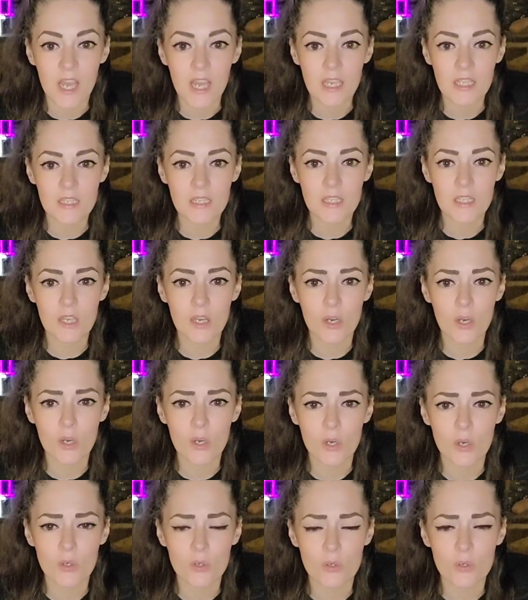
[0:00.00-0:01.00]

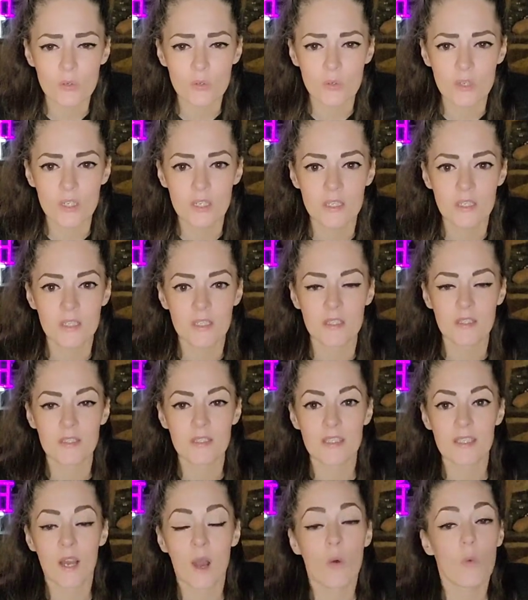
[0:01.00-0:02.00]
Hello
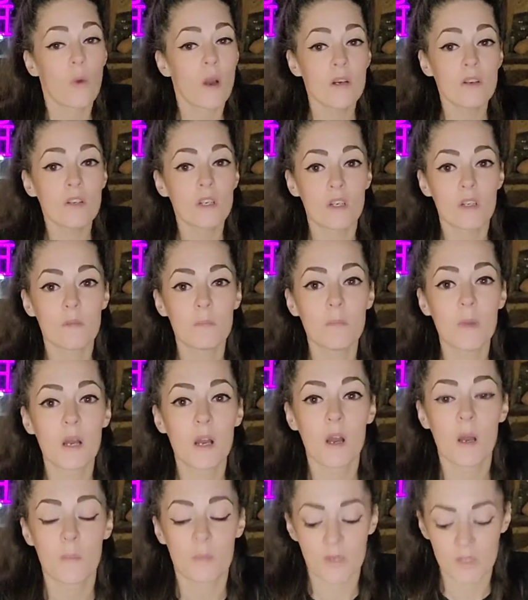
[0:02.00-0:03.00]
welcome.
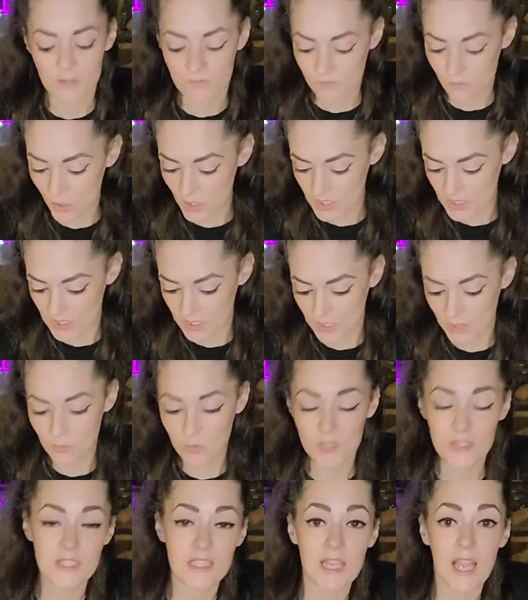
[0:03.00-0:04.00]
But unfortunately,
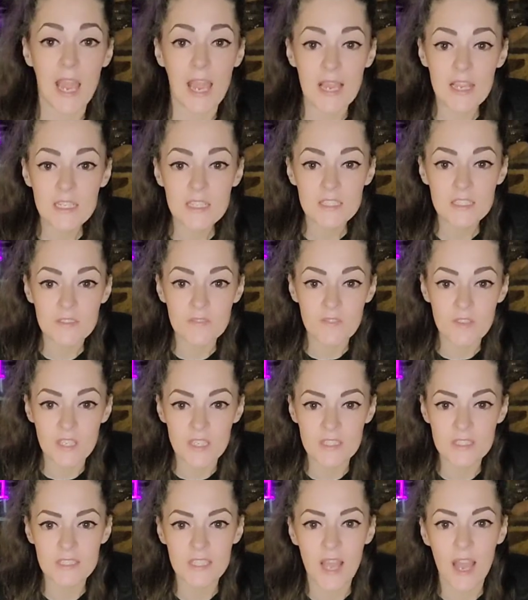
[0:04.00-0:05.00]
we're at the end of
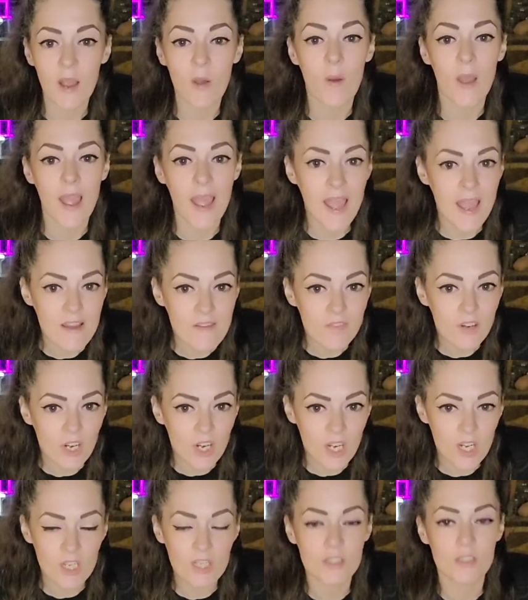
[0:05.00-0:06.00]
this.
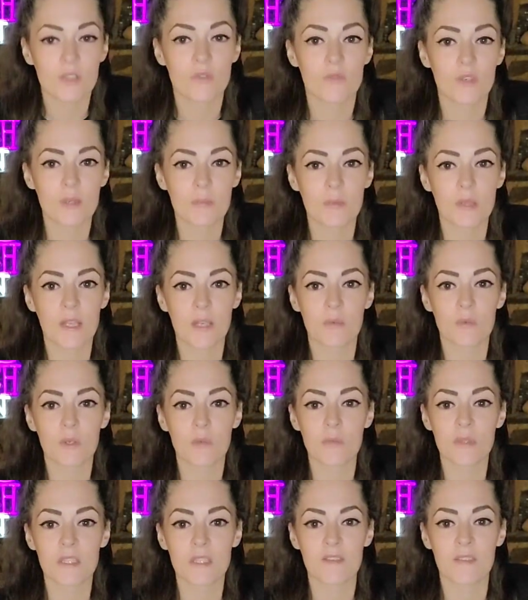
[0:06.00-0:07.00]
However, the replay
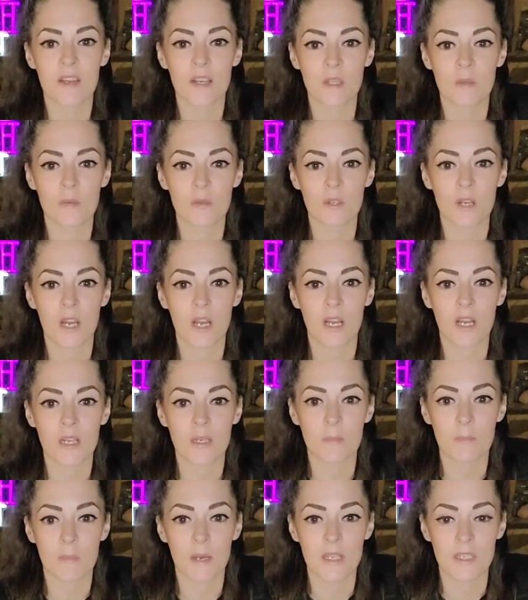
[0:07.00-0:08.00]
will be available
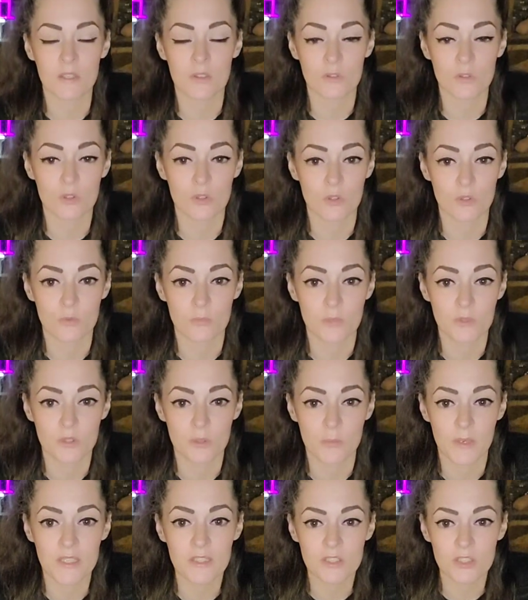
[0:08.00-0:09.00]
on my YouTube.
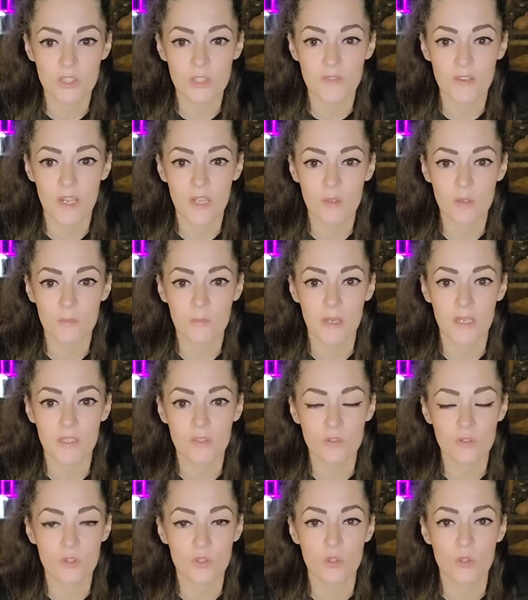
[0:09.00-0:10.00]
So make sure you're following my
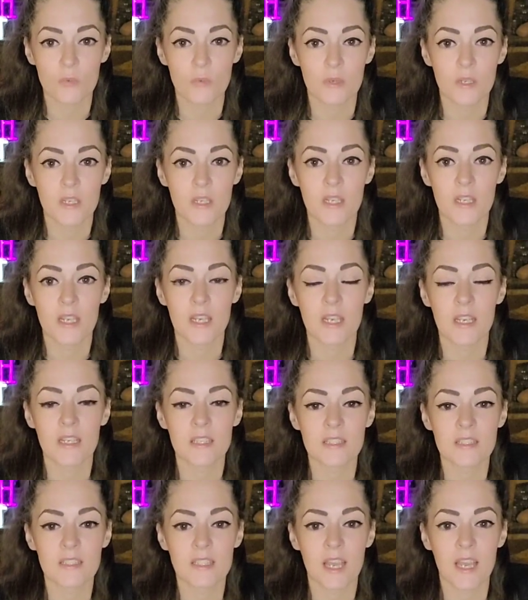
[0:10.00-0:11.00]
YouTube. It
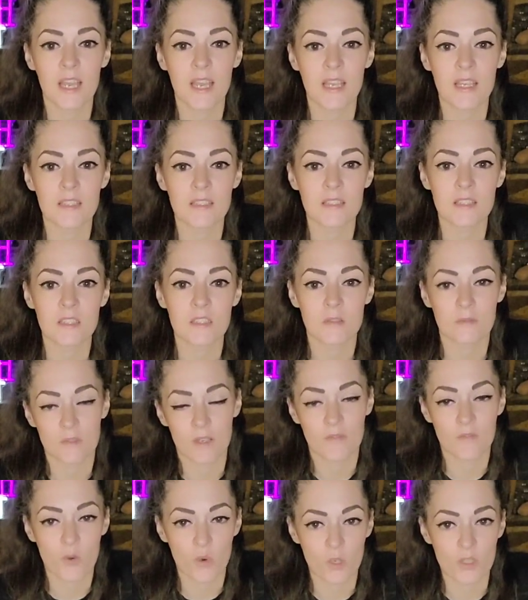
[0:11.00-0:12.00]
is at,
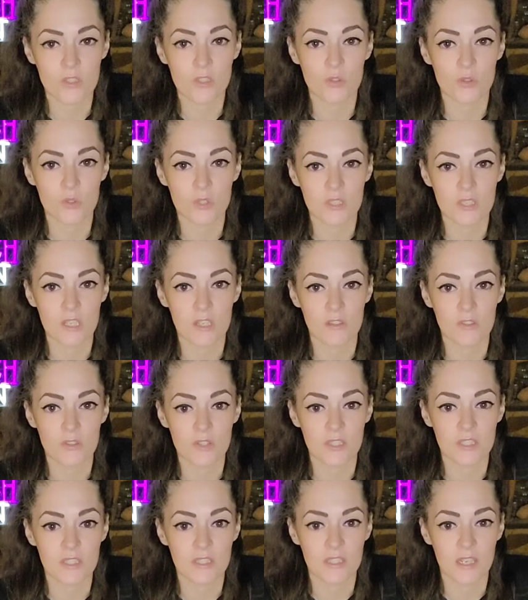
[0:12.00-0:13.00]
of course, Julie's
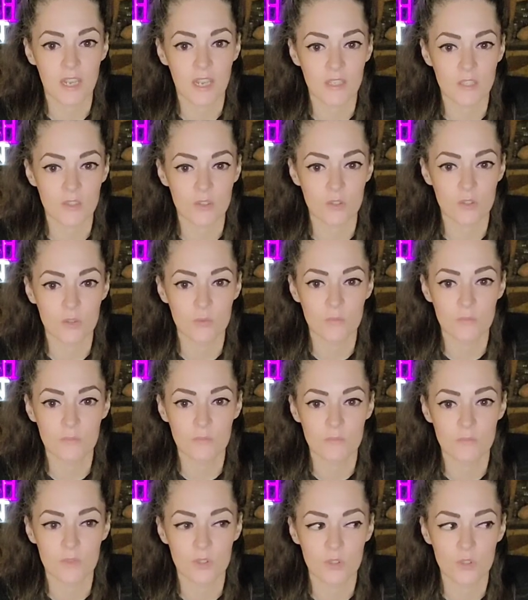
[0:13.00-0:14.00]
Cauldron on YouTube.
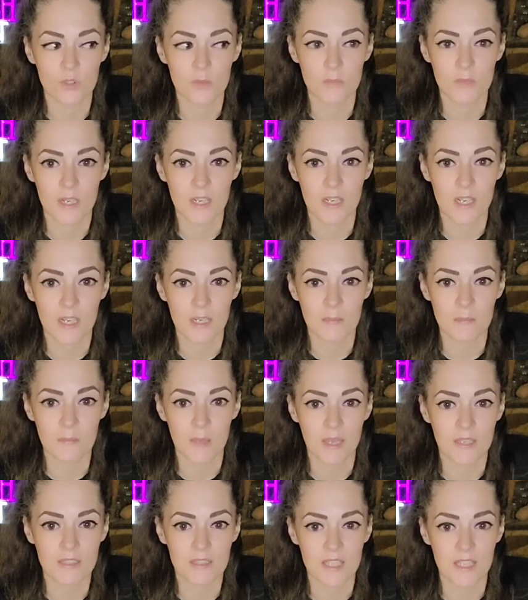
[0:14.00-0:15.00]
YouTube.com
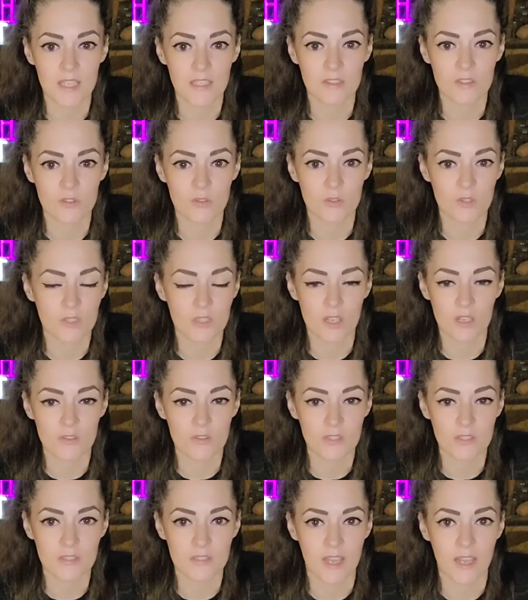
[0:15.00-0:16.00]
backslash Julie
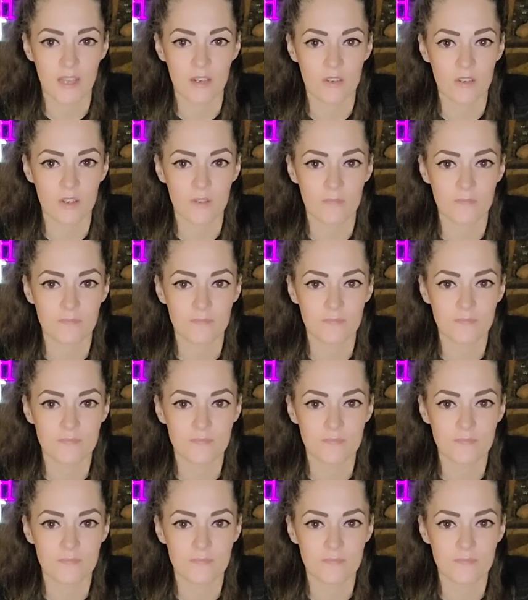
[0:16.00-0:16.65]
Cauldron. I don't know.